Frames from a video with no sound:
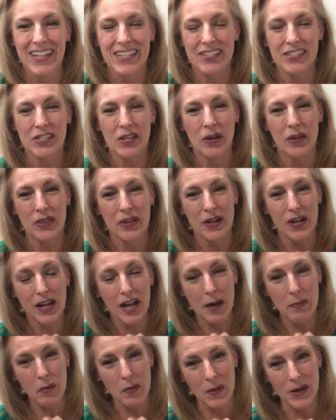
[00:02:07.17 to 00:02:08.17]
So there are a
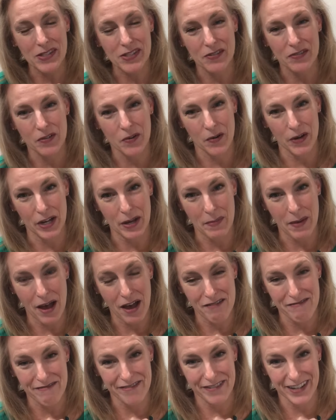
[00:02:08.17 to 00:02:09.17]
couple ways of going
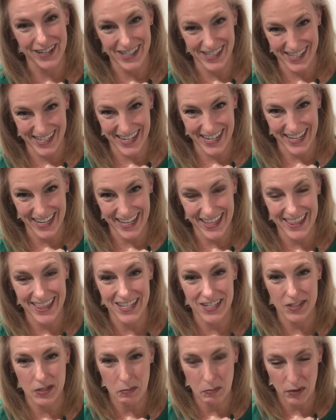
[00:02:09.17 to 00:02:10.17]
about fixing
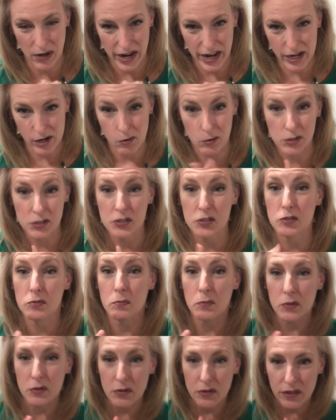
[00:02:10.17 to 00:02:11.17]
this break or
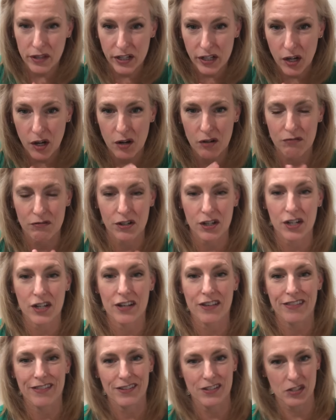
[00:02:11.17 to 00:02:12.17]
smoothing
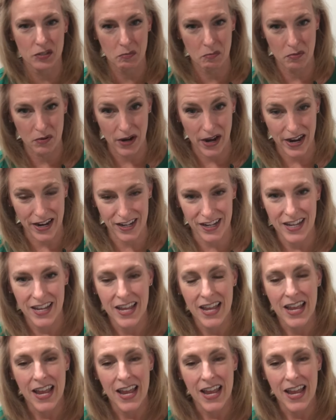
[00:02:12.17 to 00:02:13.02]
over this break.